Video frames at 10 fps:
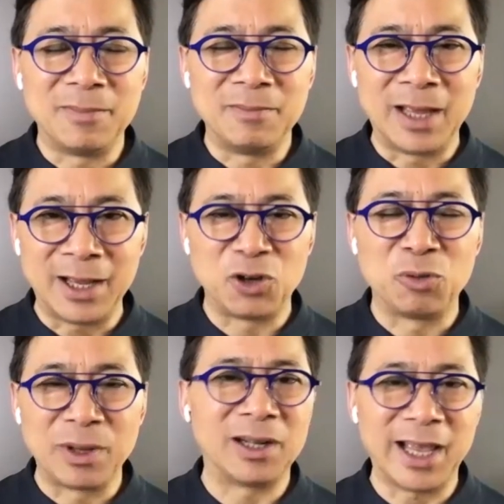hit your
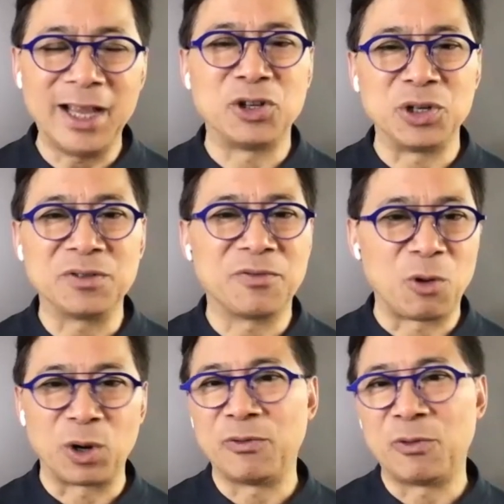middle ages
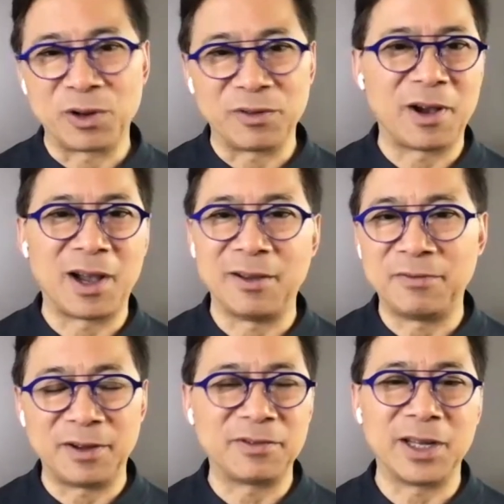40 45
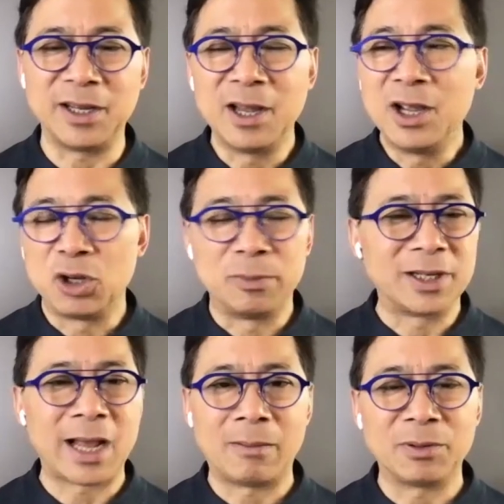50 your
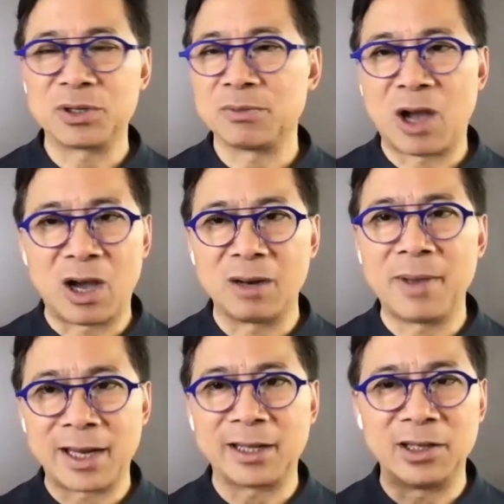metabolism
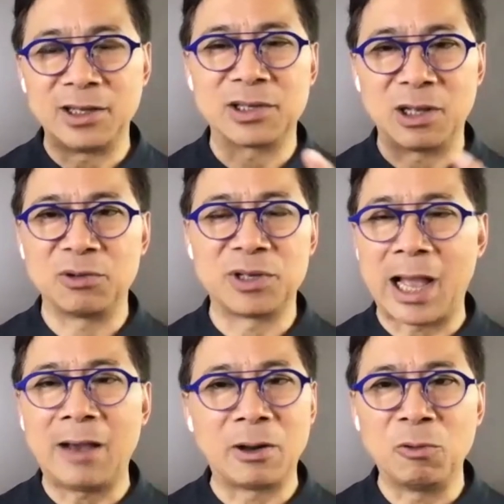automatically slows
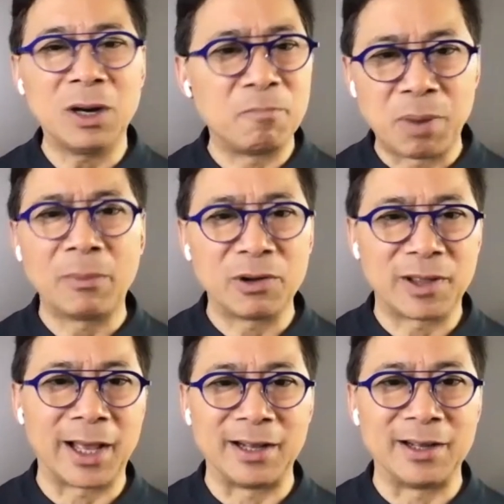down and what a bummer
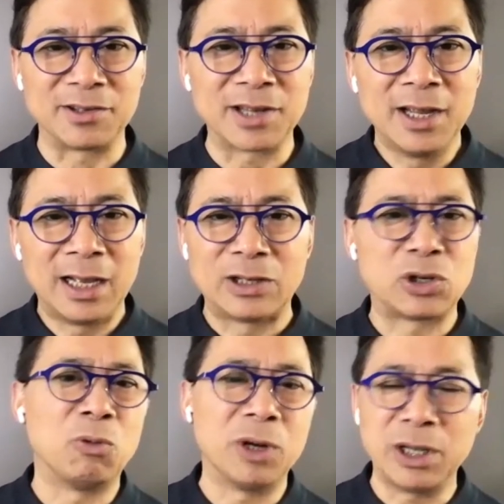that is and
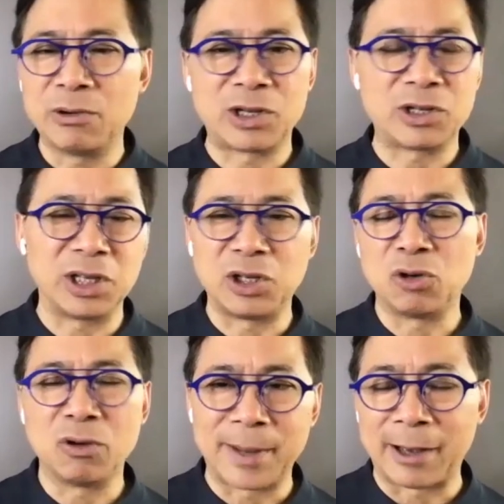so what do you actually
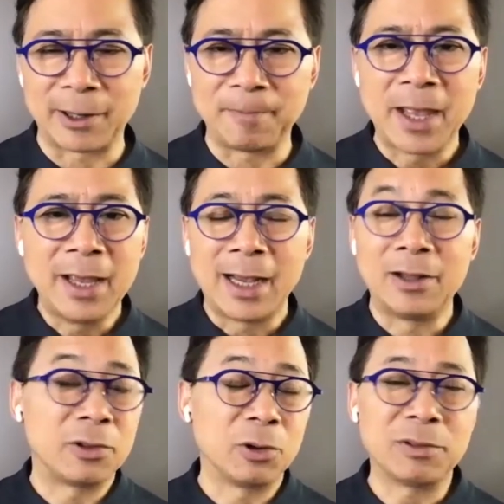do about it and
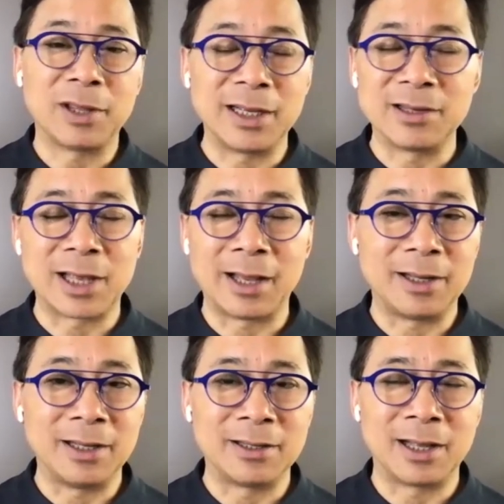the third thing is that
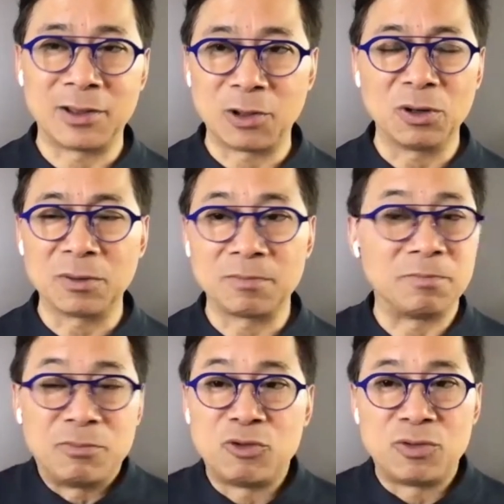is a uh, third
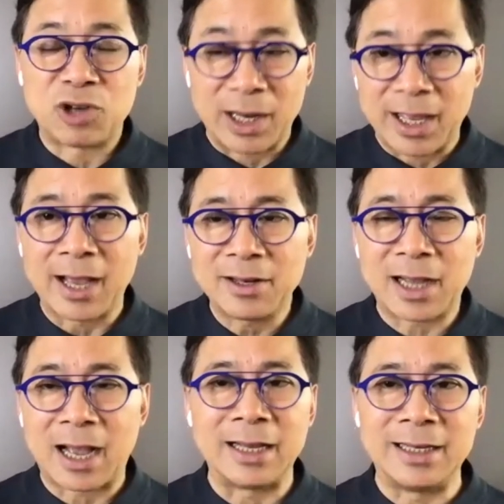
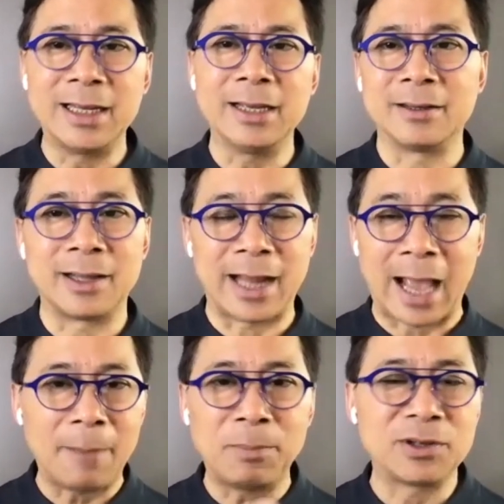gigantic idea that
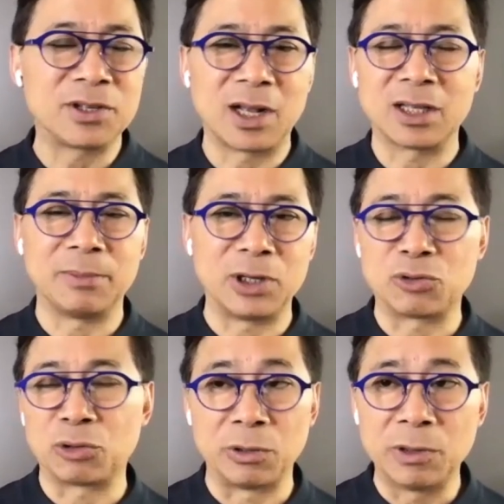happens not to be
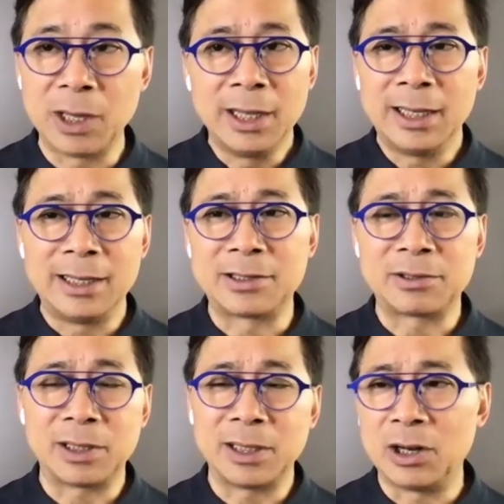true
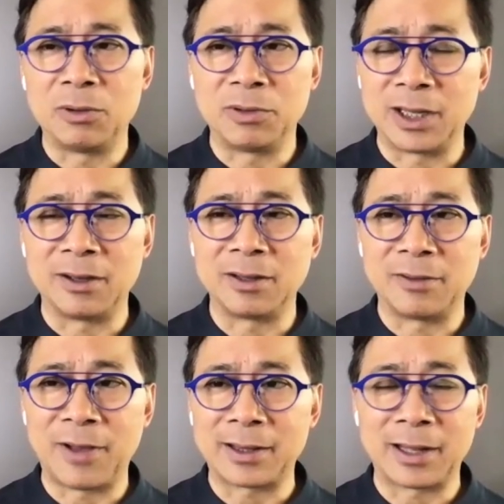is you know the the
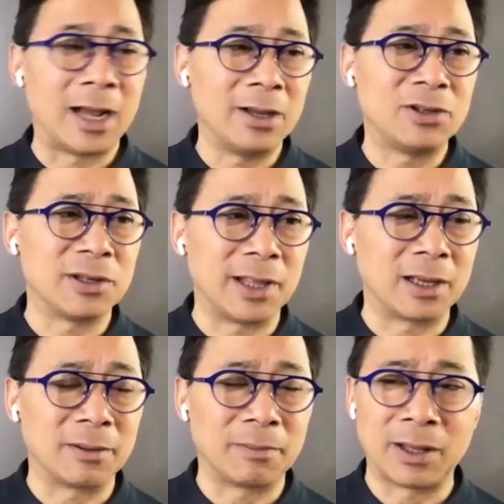fact that i used to think
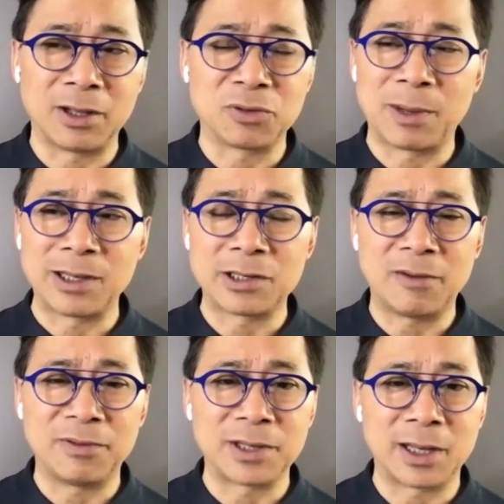about uh, this myself
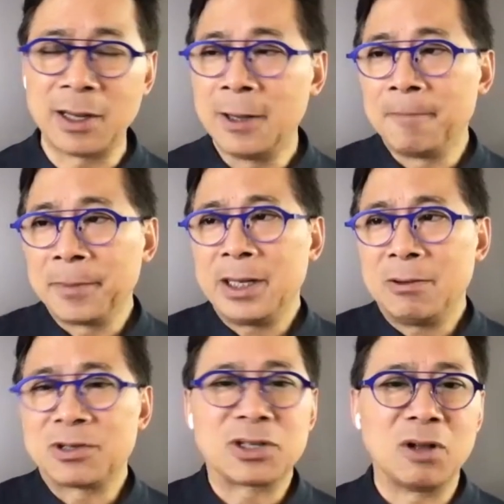is that you know
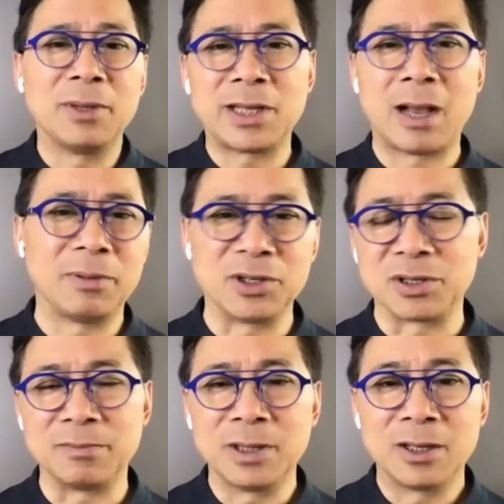a slow
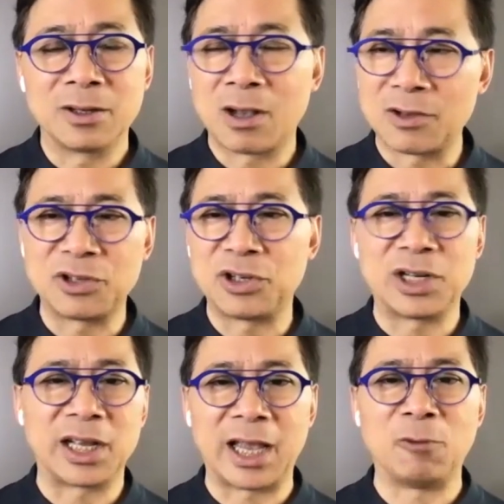metabolism causes you
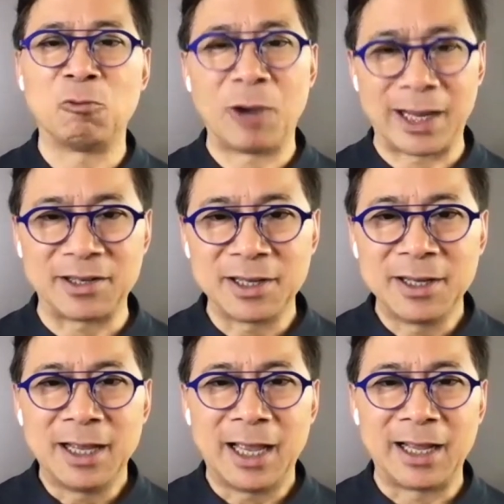to gain weight
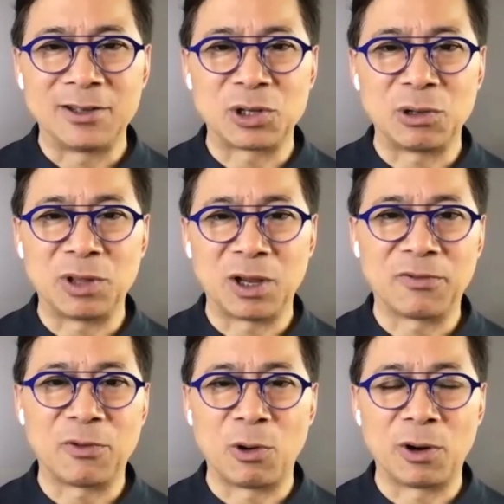and so
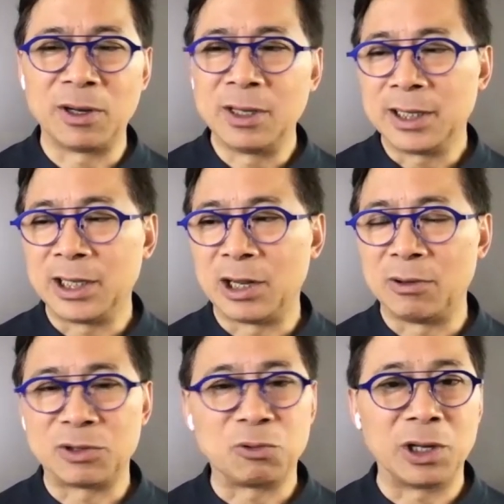therefore you know
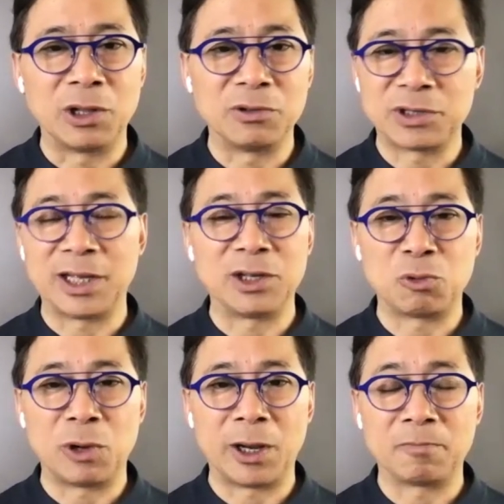it's one of those things
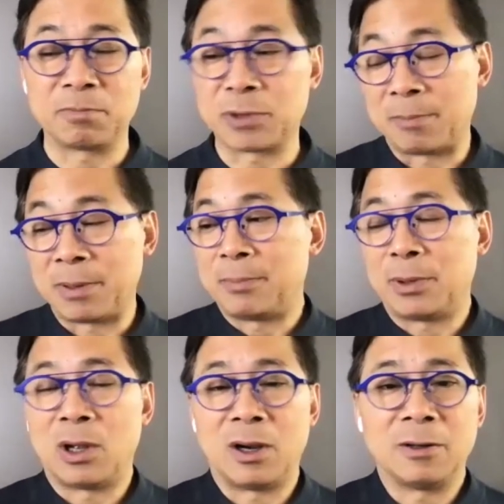where some people
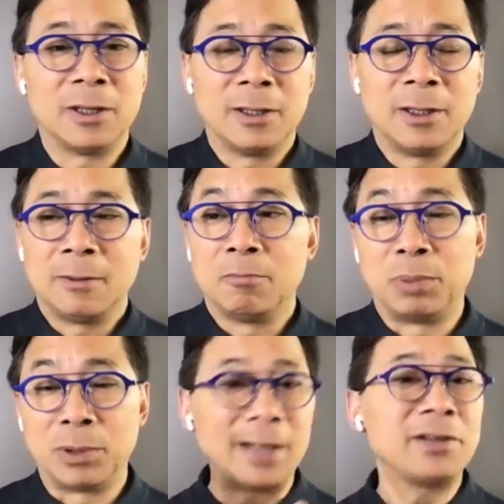are
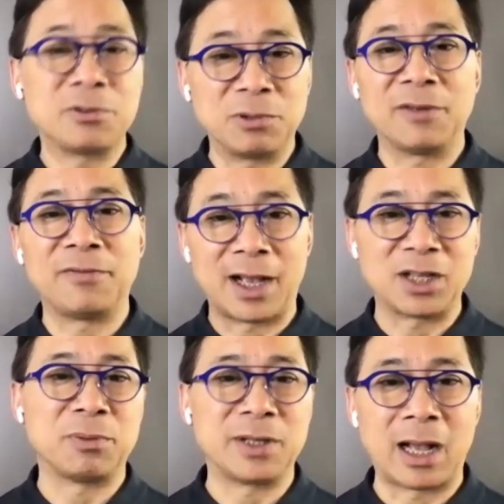blessed with a
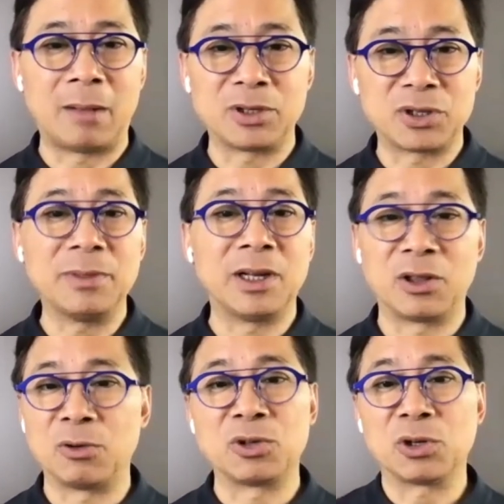fast metabolism and
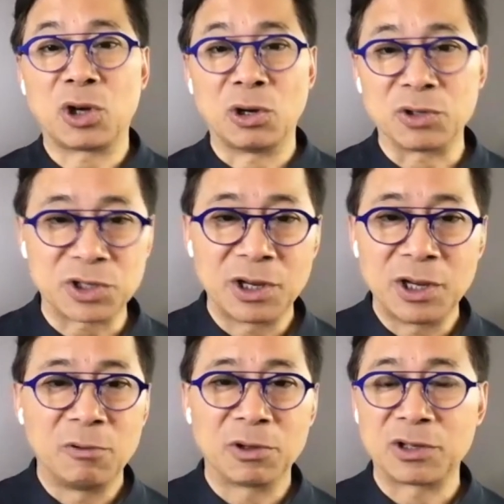others are cursed
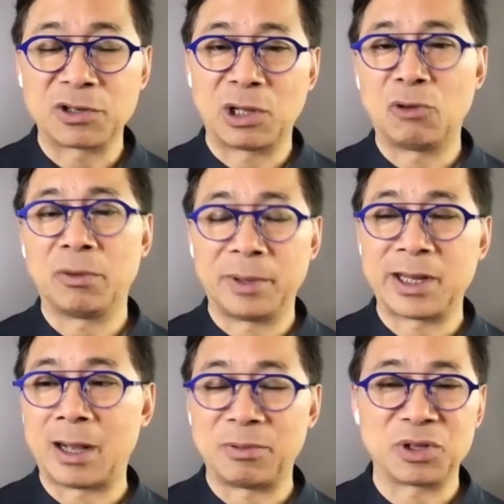with a slower
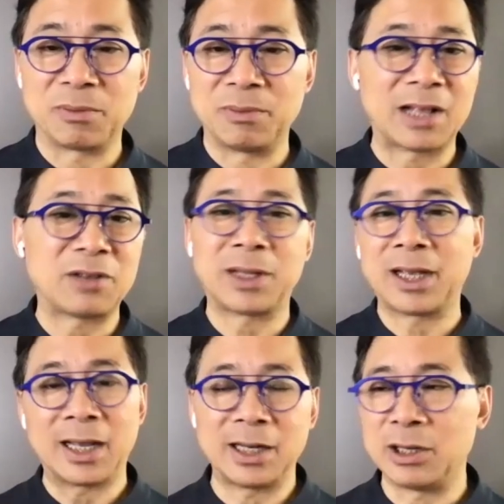metabolism and that's what they
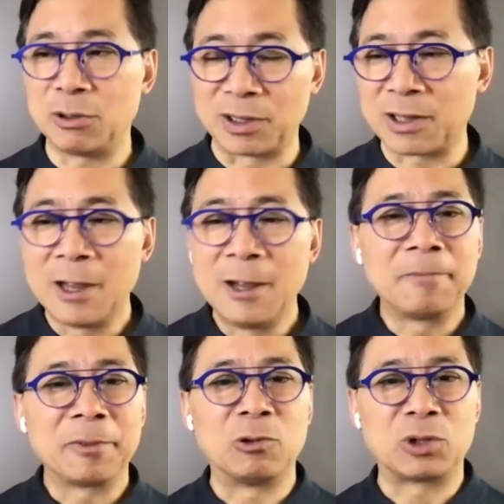got to deal with
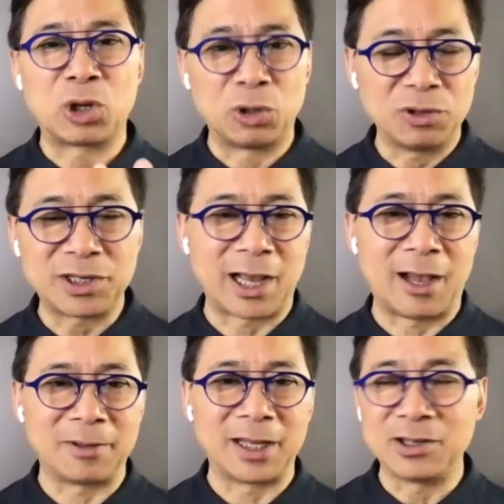what turns
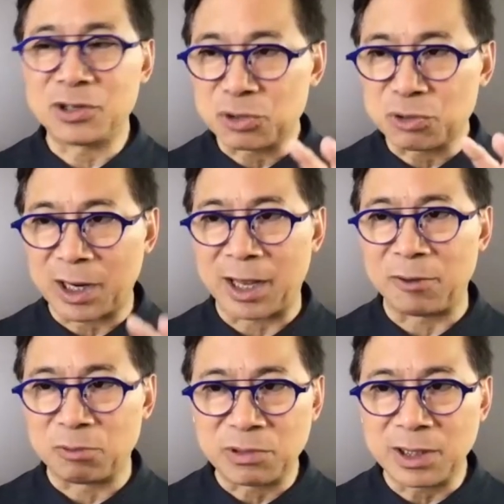out and this is what i
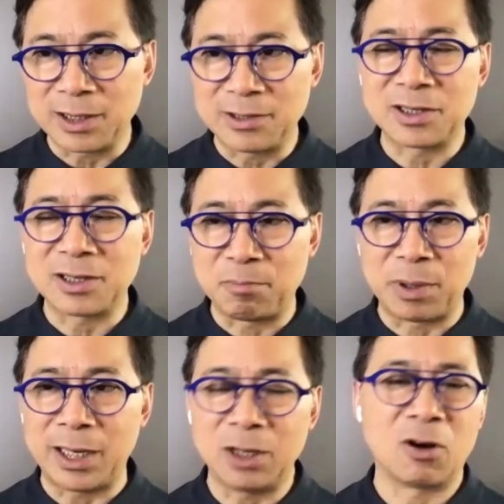really this is the
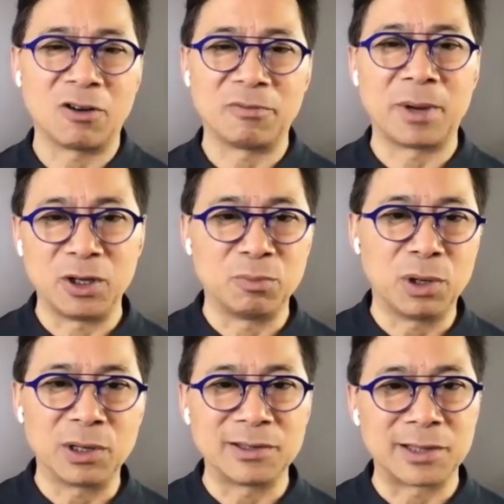beating of my new
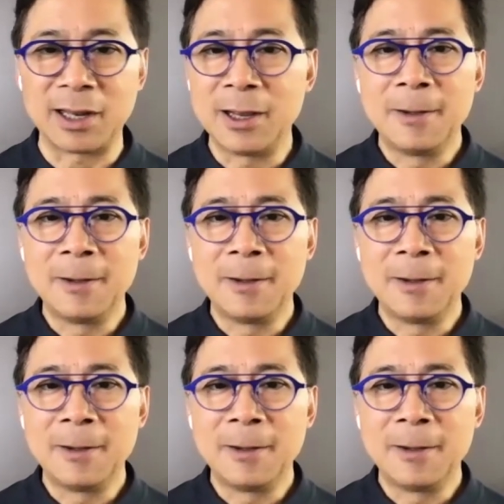book is that